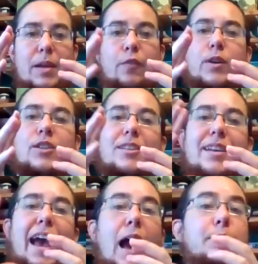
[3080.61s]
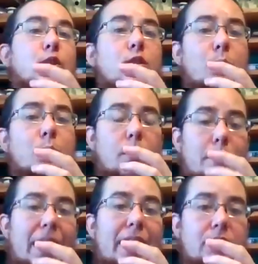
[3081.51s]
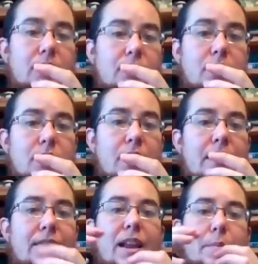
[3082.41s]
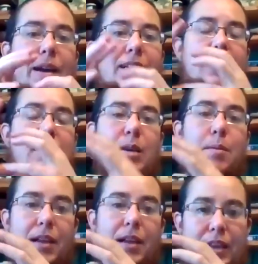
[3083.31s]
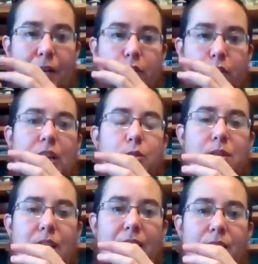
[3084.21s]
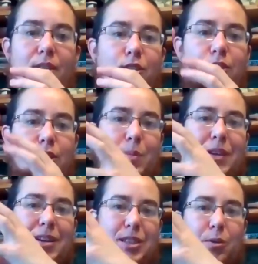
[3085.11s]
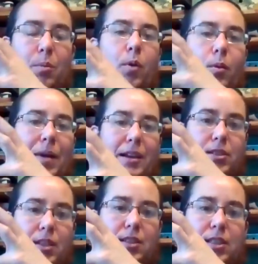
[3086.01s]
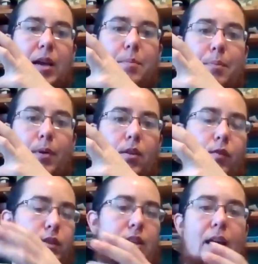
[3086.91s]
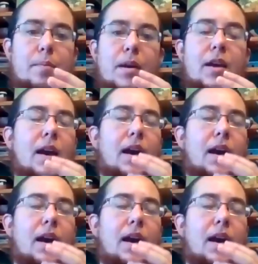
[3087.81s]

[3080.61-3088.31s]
if we just captured more males, then it might seem like the average size was getting larger just because there were more males in the sample over time.